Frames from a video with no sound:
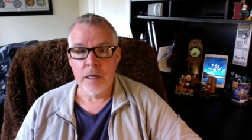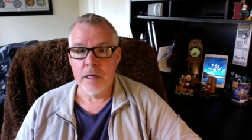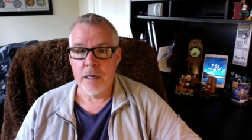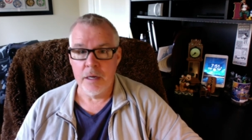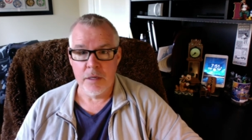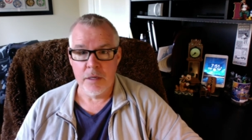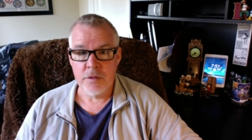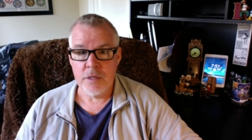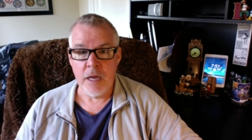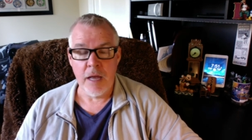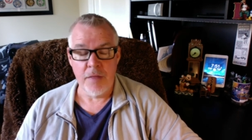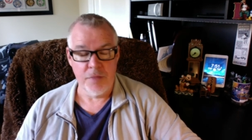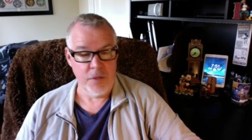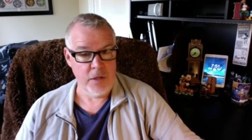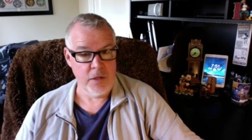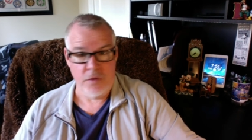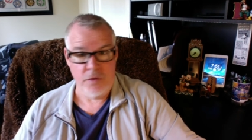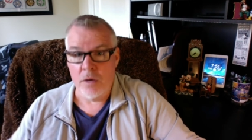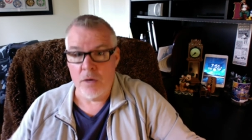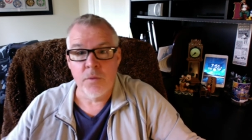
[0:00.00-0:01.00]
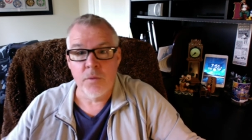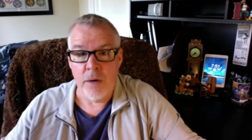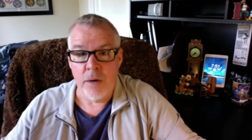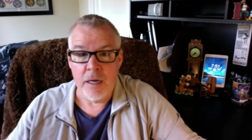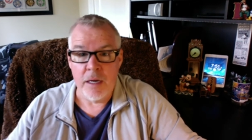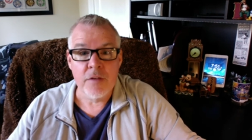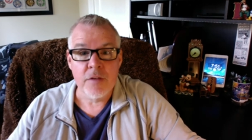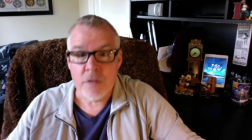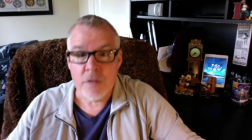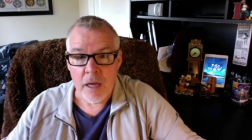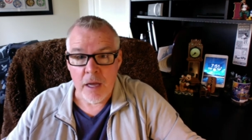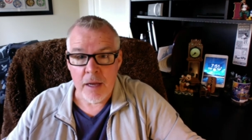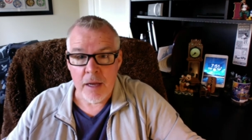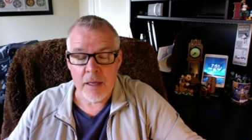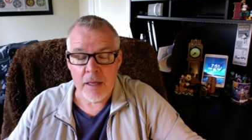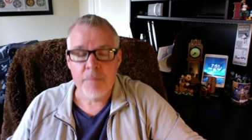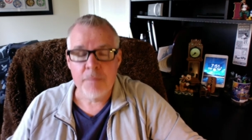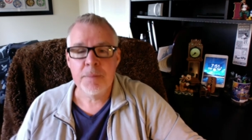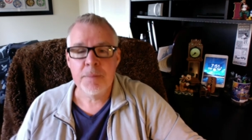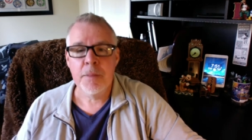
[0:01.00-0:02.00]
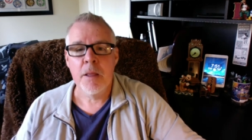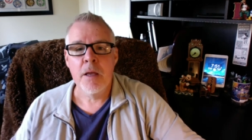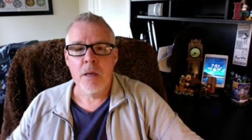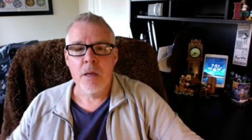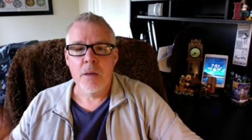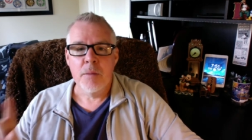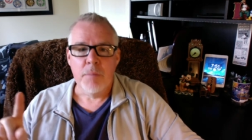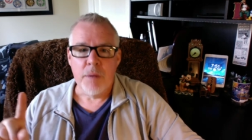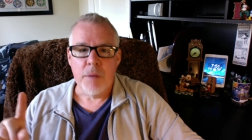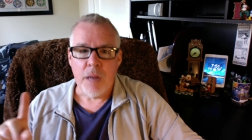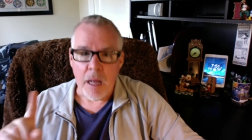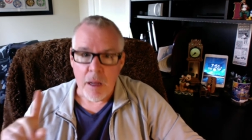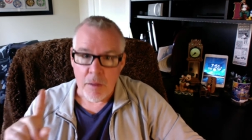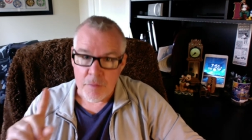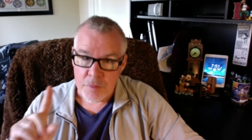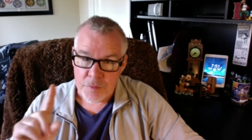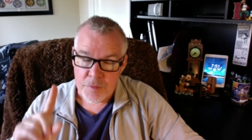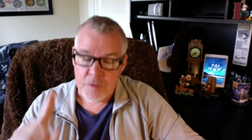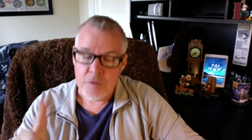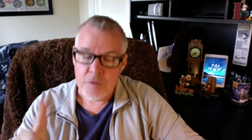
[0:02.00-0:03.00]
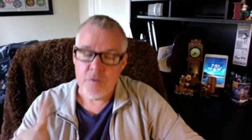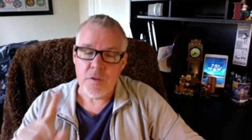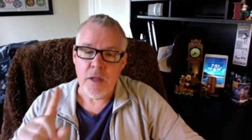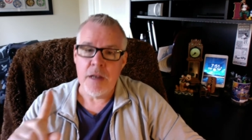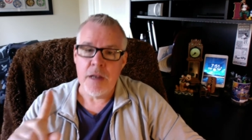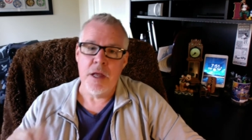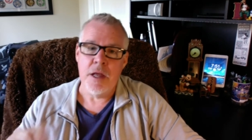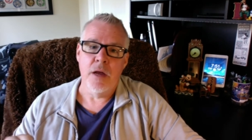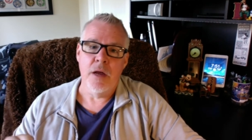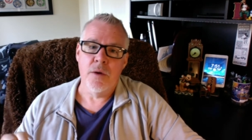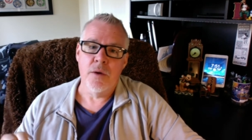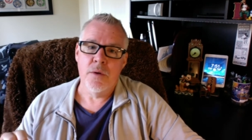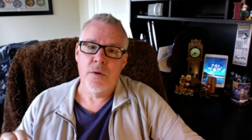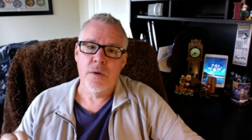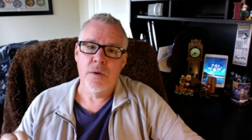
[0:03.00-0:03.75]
God's got this. I don't know why He's got it, but this I know.